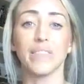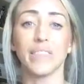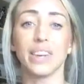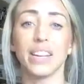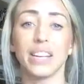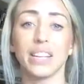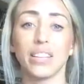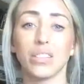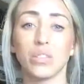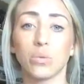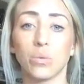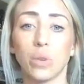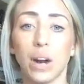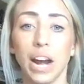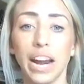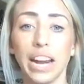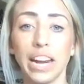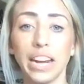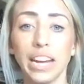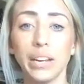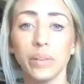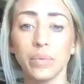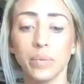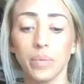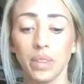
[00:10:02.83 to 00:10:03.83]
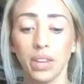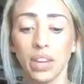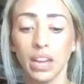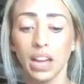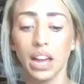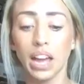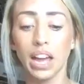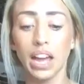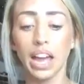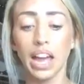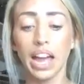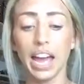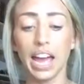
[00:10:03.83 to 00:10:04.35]
it, right?
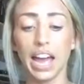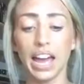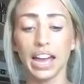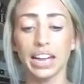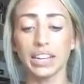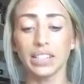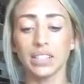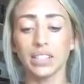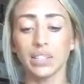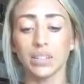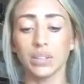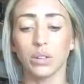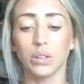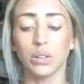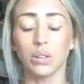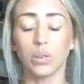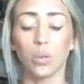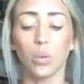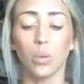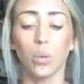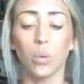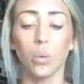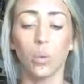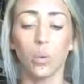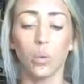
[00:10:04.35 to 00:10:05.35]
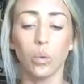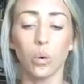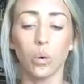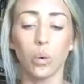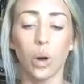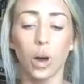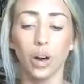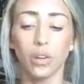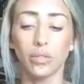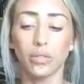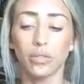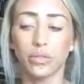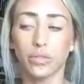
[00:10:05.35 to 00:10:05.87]
And
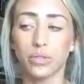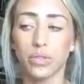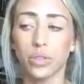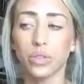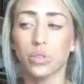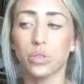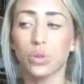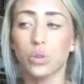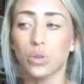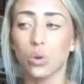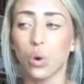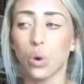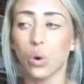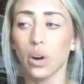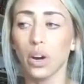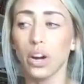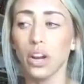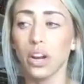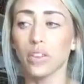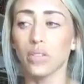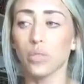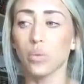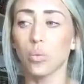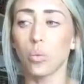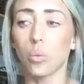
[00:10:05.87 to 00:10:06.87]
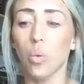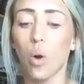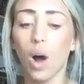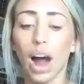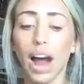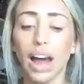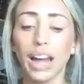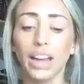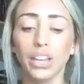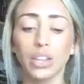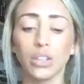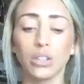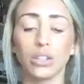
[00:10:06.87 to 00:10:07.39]
of the story of
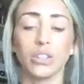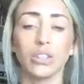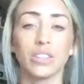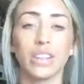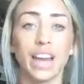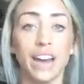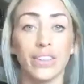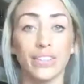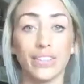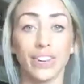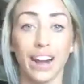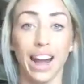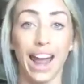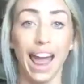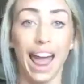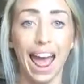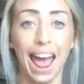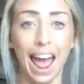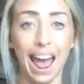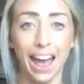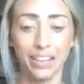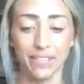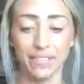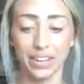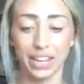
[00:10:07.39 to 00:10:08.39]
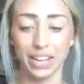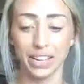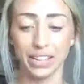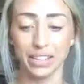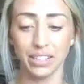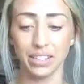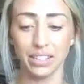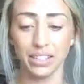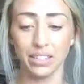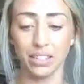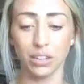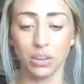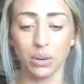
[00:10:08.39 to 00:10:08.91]
why you'll never have
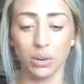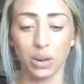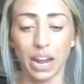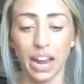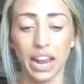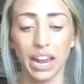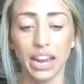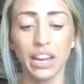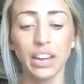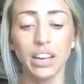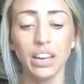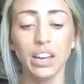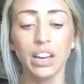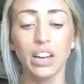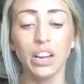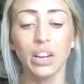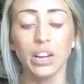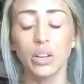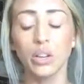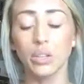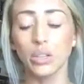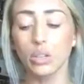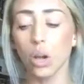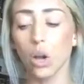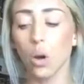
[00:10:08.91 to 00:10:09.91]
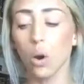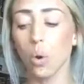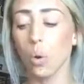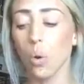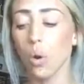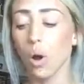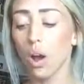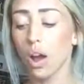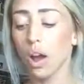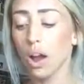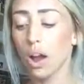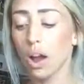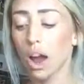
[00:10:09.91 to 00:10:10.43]
it, okay? So
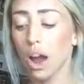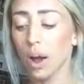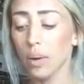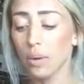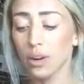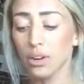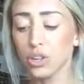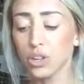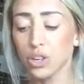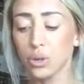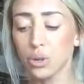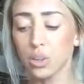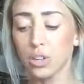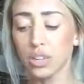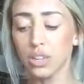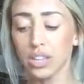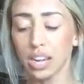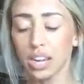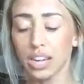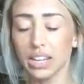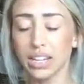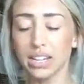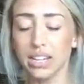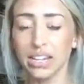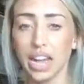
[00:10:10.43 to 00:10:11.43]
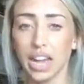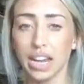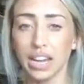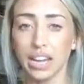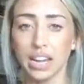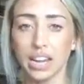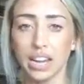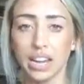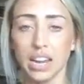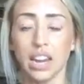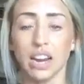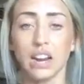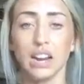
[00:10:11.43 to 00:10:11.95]
I want you to take a second
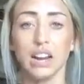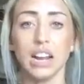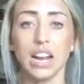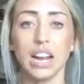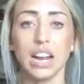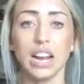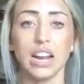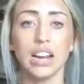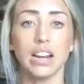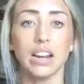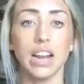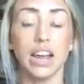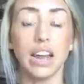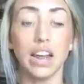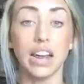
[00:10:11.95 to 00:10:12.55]
here and